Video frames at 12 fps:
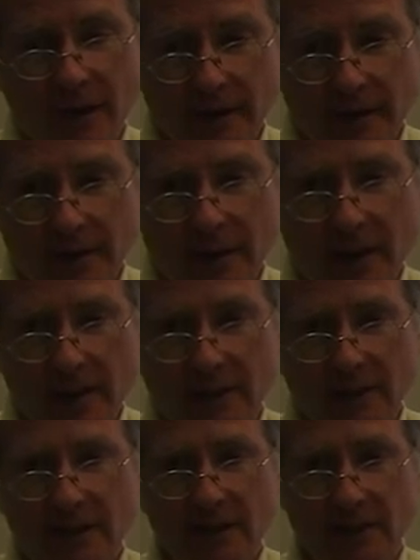the United
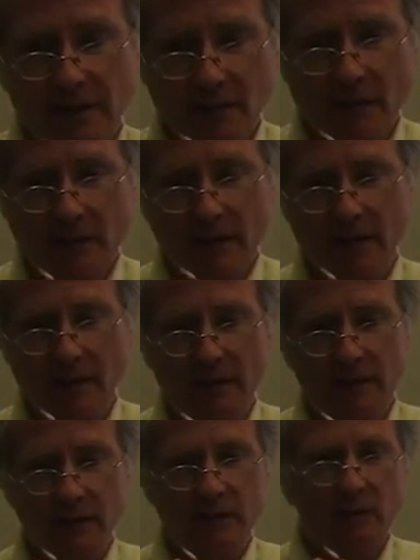States and some other
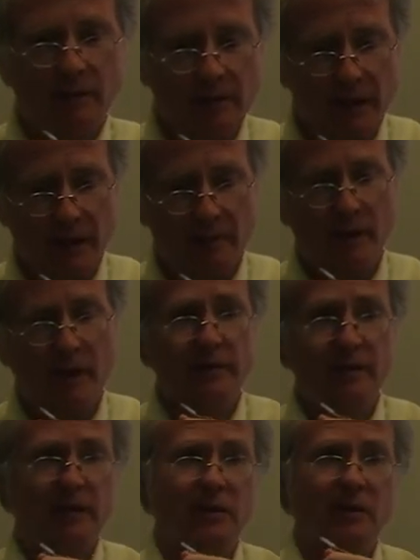countries where they had
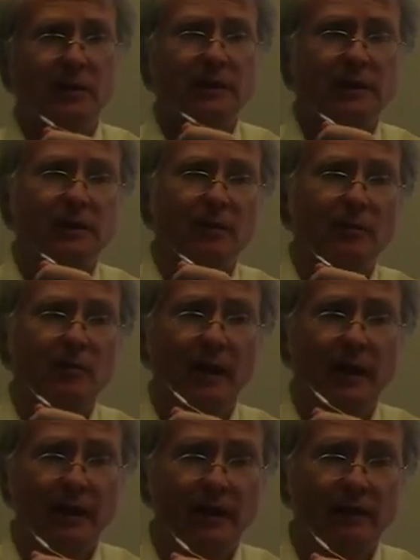private insurance
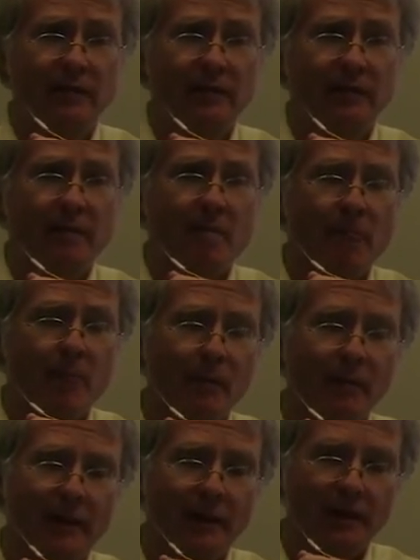for health
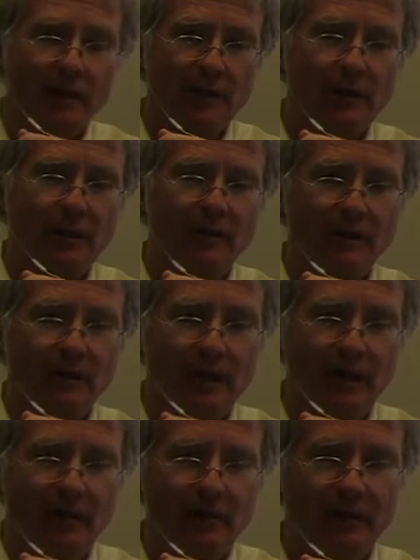were excluded
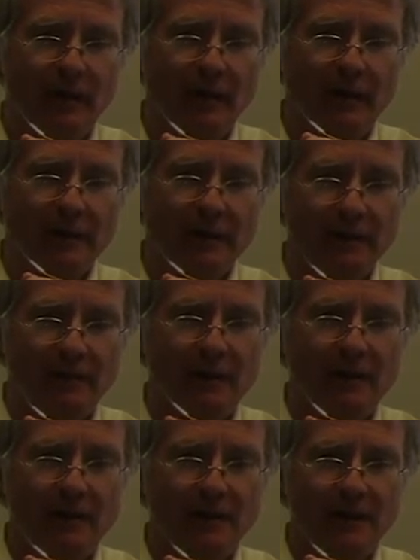from health just
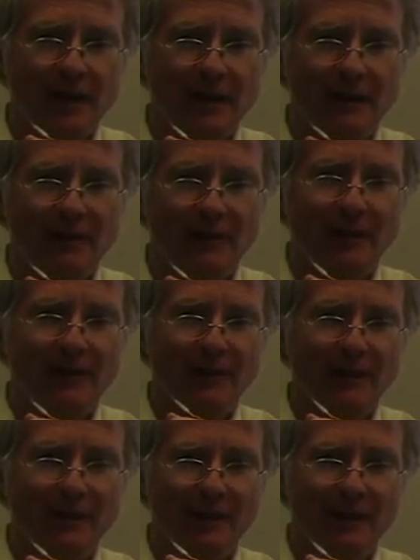because they
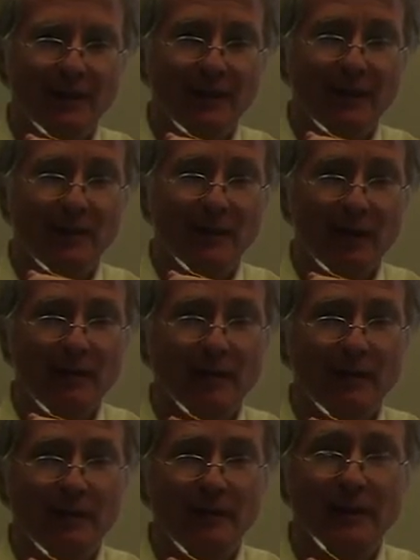were in a
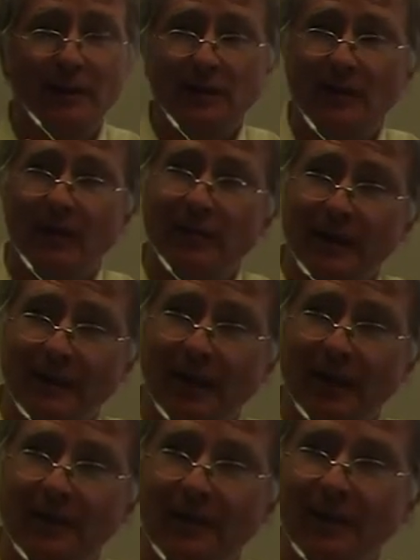family with a history of
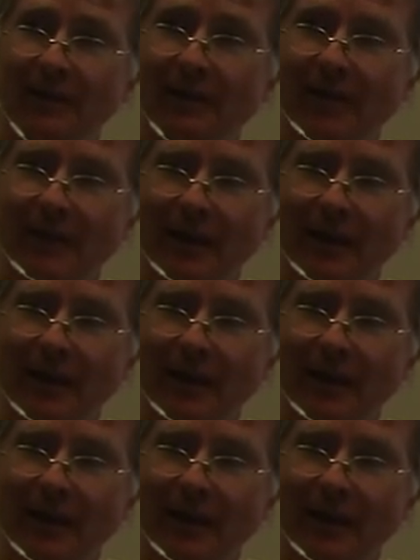breast cancer.